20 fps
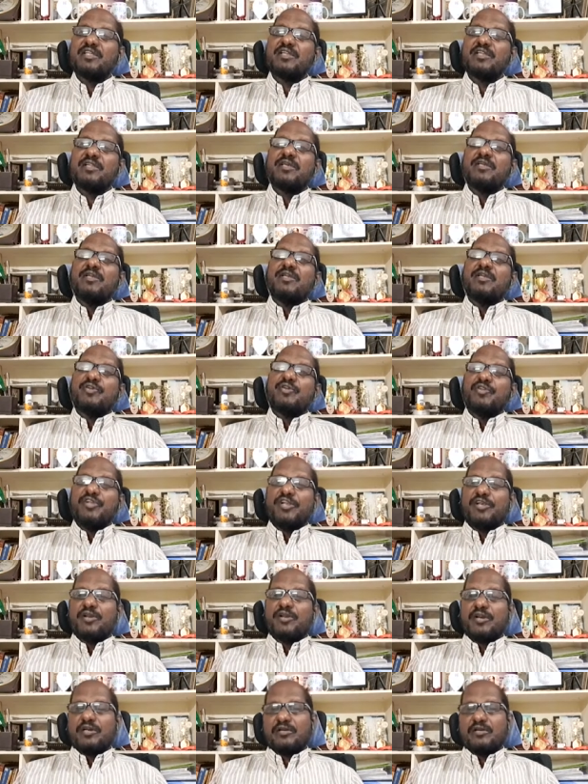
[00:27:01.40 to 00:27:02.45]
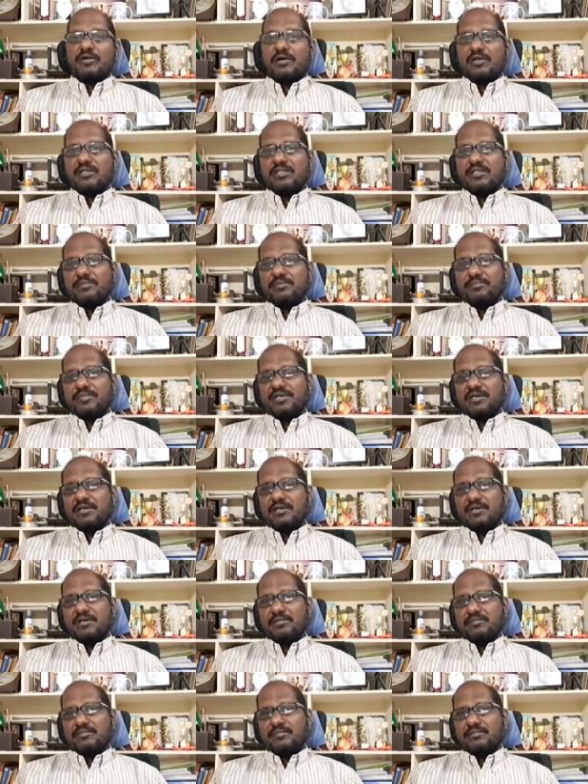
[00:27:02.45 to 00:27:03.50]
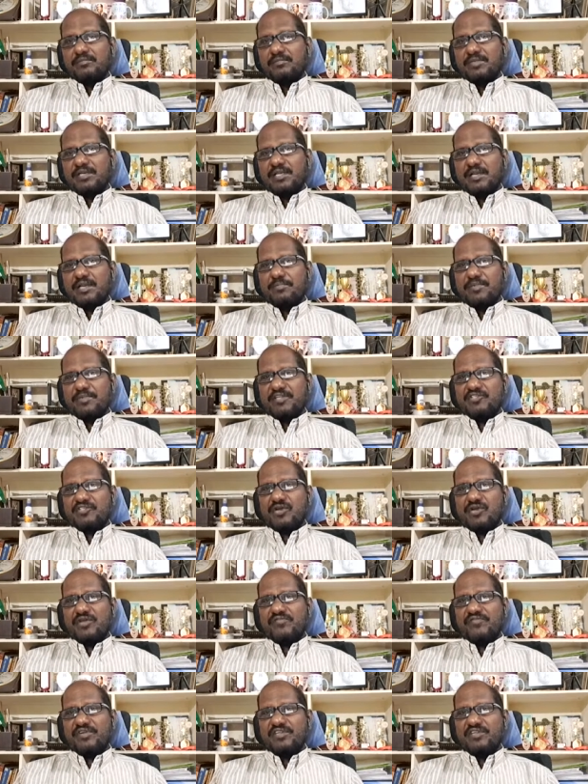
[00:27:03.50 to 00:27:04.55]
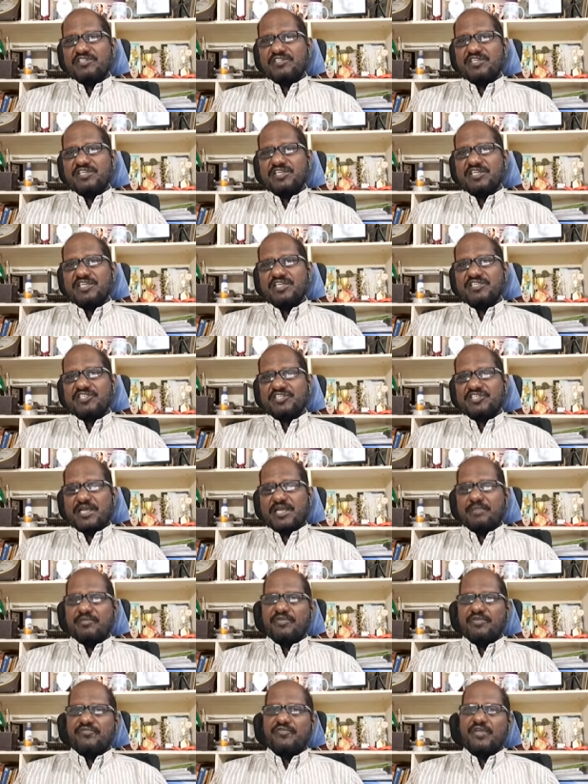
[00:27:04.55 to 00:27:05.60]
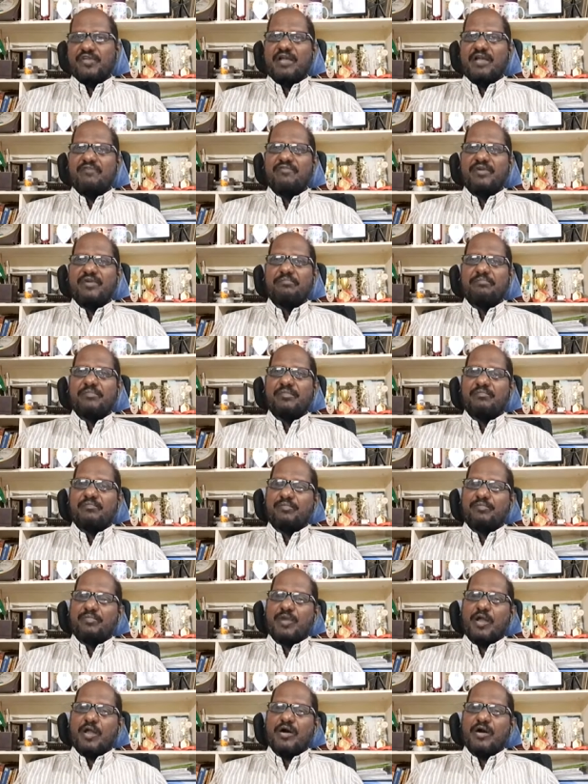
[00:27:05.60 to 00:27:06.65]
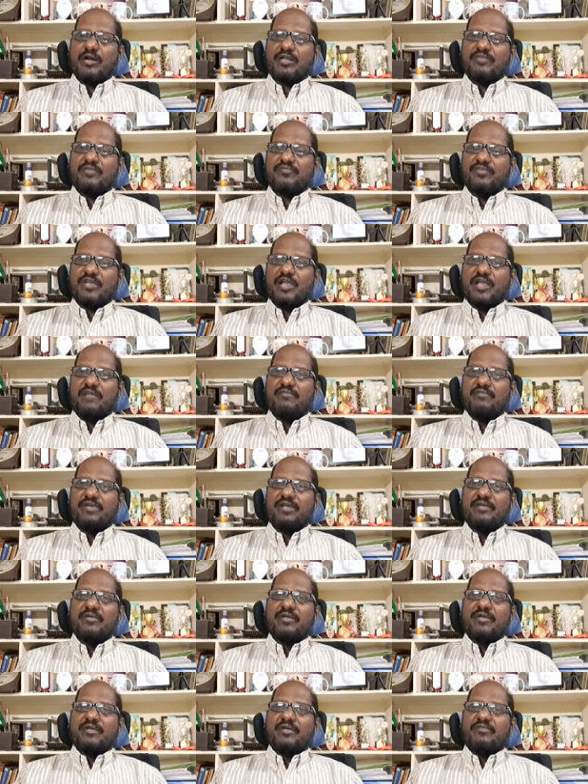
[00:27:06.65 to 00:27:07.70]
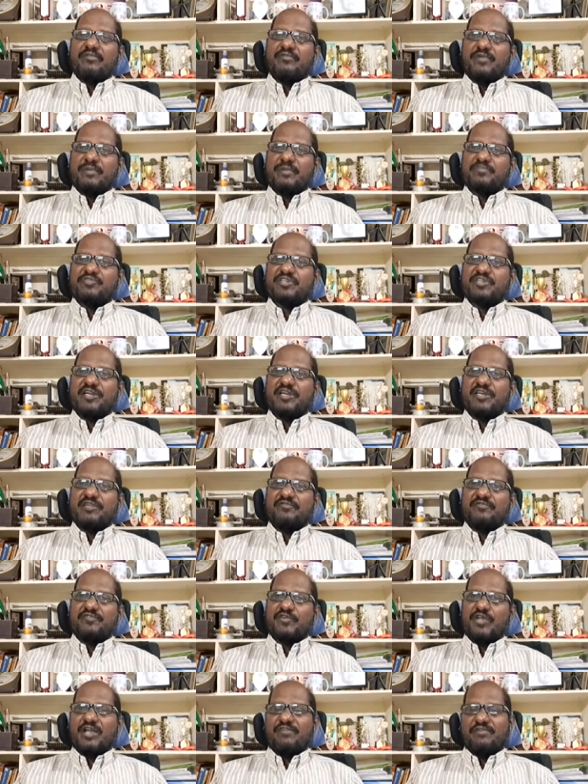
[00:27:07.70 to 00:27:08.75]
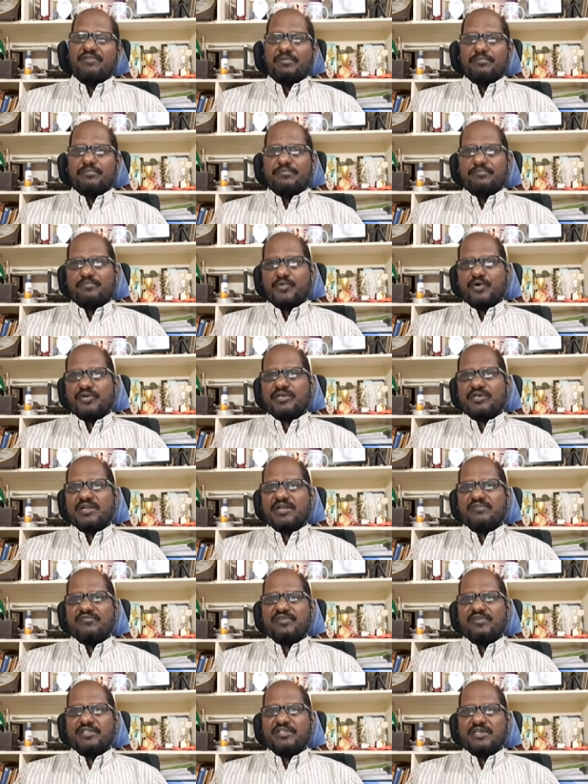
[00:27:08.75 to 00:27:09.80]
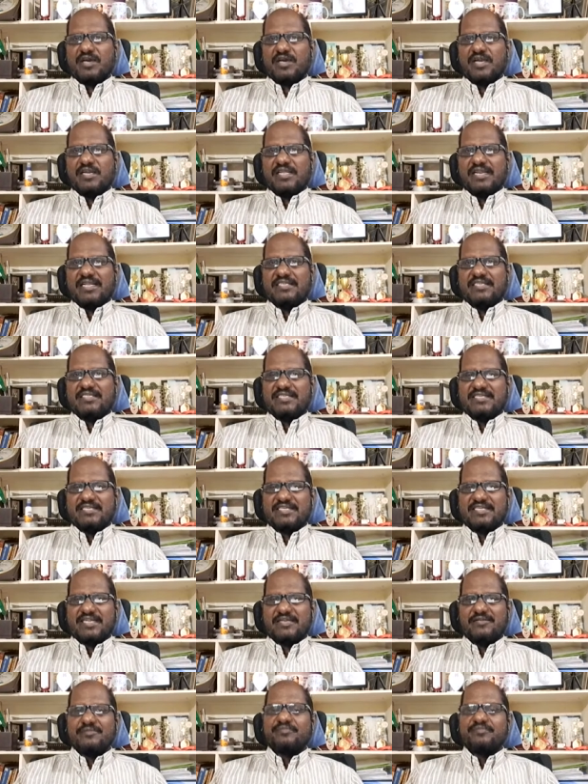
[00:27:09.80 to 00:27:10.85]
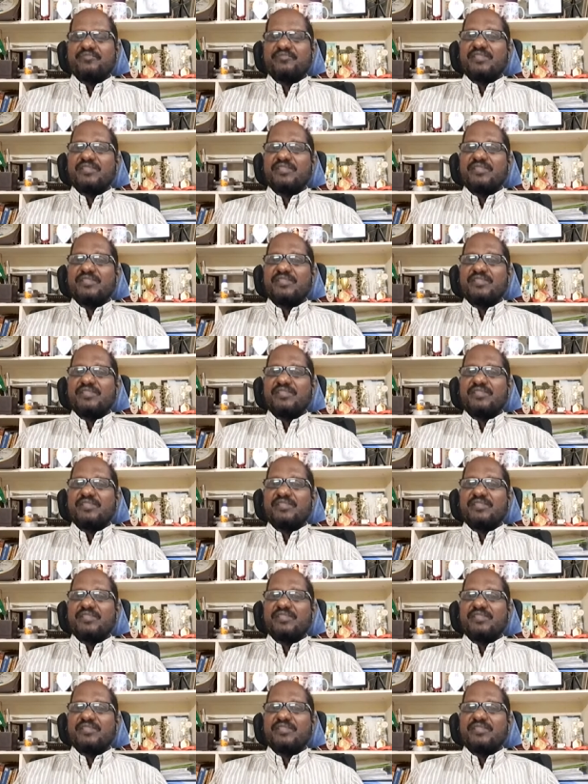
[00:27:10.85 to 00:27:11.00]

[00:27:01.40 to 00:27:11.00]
you need not call the media press conference each time. If you have a blog, if you have a website, if you have a portal for the organization,